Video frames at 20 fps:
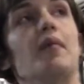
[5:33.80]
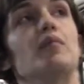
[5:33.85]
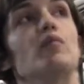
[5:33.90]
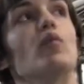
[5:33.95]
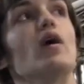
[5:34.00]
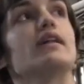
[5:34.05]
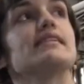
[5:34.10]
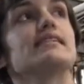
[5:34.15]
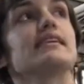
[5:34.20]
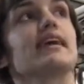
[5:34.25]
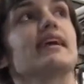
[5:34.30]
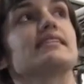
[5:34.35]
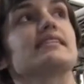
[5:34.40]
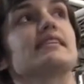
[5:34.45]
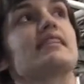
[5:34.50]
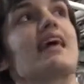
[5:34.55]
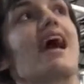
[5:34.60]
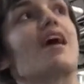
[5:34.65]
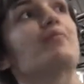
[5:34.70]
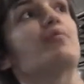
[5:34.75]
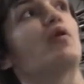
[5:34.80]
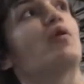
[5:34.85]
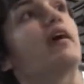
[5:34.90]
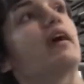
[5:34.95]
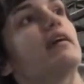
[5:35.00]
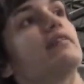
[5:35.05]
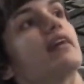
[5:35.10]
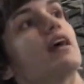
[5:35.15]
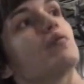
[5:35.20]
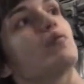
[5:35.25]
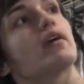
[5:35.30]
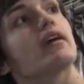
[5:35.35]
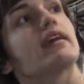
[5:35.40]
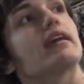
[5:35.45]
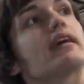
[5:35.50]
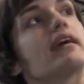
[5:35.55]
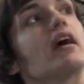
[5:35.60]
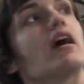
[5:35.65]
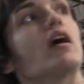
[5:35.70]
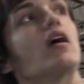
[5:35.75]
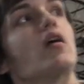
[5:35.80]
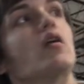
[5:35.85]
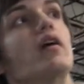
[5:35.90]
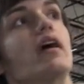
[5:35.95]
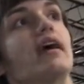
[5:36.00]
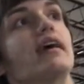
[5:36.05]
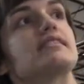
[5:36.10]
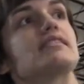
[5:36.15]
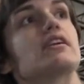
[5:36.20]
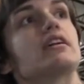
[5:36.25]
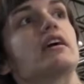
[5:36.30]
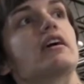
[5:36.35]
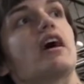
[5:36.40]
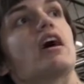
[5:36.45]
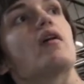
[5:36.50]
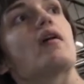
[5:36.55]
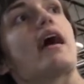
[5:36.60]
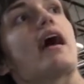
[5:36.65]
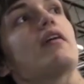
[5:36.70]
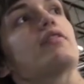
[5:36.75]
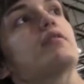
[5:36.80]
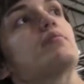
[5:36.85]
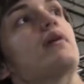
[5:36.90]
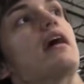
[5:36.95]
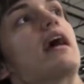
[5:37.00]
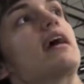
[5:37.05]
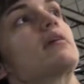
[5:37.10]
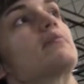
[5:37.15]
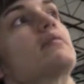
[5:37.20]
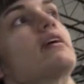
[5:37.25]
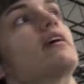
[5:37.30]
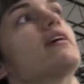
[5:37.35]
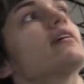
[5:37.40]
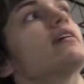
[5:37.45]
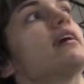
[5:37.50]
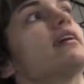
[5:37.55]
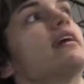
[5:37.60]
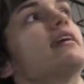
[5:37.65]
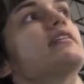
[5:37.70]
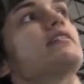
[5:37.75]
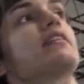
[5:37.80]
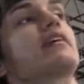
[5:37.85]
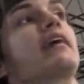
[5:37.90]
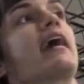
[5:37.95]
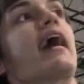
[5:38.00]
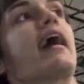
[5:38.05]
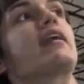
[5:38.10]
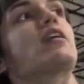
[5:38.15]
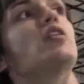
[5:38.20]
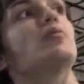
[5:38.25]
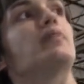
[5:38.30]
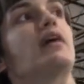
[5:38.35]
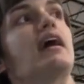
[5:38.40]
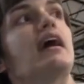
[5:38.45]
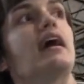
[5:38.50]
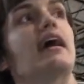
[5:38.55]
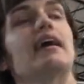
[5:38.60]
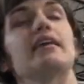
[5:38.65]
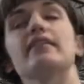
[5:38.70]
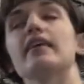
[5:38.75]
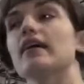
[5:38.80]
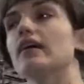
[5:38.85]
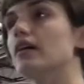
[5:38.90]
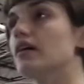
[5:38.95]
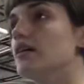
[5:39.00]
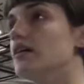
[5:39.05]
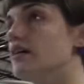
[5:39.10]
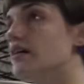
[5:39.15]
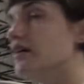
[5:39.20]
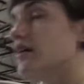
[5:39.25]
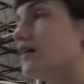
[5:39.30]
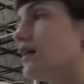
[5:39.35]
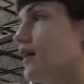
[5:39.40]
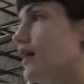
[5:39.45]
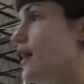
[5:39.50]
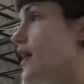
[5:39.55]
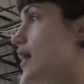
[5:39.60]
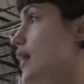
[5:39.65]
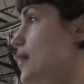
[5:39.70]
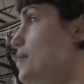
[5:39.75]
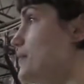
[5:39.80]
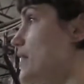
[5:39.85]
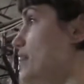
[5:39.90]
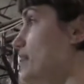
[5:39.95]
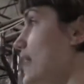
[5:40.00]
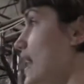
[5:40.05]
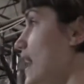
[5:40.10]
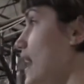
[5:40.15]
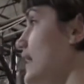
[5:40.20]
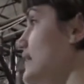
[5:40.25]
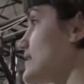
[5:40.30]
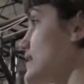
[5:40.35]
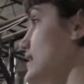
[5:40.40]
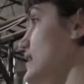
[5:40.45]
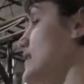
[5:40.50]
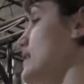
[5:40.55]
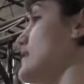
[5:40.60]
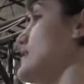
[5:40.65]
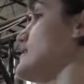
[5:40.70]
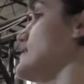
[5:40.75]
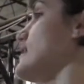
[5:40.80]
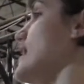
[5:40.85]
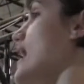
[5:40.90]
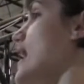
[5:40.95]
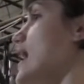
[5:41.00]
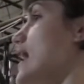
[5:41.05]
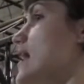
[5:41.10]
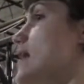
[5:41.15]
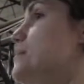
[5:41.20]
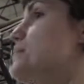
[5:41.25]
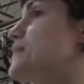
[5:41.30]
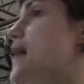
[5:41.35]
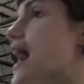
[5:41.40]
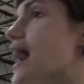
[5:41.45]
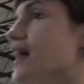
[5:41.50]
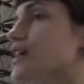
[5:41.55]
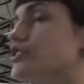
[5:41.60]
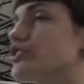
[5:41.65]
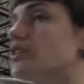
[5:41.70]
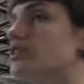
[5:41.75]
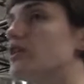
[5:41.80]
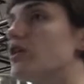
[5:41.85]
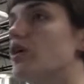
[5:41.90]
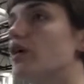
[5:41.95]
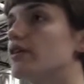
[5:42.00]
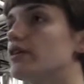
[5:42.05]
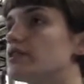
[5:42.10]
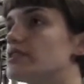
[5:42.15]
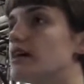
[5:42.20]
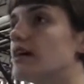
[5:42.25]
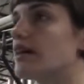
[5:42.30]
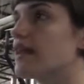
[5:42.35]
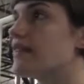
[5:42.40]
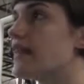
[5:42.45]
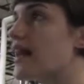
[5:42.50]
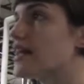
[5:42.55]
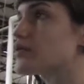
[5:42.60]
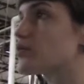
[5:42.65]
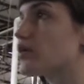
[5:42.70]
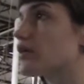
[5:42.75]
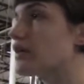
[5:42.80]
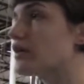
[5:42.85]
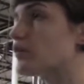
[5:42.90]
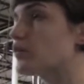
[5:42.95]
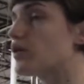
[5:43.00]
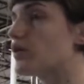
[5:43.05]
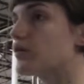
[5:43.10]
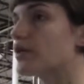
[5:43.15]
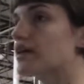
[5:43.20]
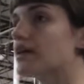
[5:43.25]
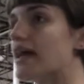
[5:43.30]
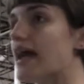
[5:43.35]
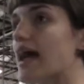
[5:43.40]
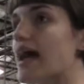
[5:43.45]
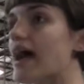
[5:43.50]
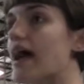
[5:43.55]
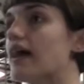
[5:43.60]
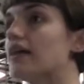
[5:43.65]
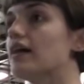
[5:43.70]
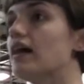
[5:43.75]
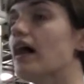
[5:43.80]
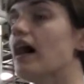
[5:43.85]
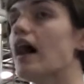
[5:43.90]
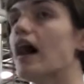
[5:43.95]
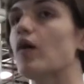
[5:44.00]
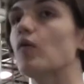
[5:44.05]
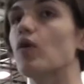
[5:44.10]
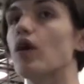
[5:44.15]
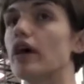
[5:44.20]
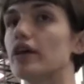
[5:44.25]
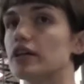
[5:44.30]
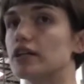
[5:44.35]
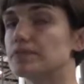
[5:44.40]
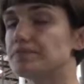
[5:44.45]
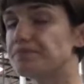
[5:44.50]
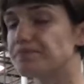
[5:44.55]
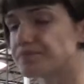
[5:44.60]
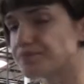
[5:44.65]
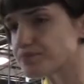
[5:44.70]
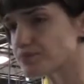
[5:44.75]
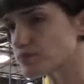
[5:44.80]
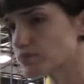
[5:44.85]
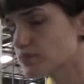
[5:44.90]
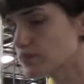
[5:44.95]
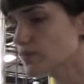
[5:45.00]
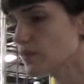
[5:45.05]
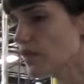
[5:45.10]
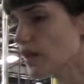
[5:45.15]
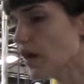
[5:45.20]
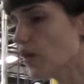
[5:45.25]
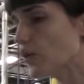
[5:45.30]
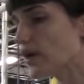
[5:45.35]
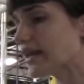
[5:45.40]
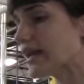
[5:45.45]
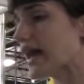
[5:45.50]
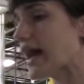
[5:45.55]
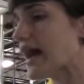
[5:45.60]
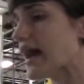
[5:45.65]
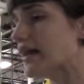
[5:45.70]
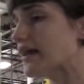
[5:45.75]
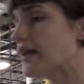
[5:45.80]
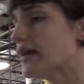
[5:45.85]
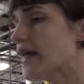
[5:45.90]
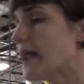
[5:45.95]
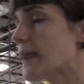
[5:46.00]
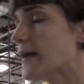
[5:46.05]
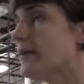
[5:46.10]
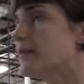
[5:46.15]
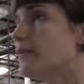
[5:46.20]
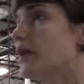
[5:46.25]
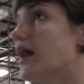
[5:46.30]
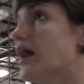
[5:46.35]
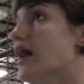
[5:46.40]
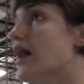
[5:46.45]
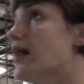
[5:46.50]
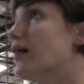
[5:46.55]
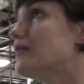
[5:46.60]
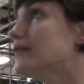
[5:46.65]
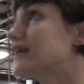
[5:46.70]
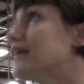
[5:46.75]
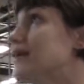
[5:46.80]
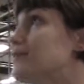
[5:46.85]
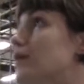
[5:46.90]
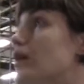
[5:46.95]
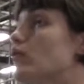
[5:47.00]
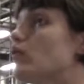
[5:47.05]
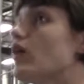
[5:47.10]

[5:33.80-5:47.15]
Once it gets to that point, then it's gonna go out the bottom there and into the kettle behind there. That is a mash and lauter tun, and that's where we're gonna add hot water. We're gonna keep our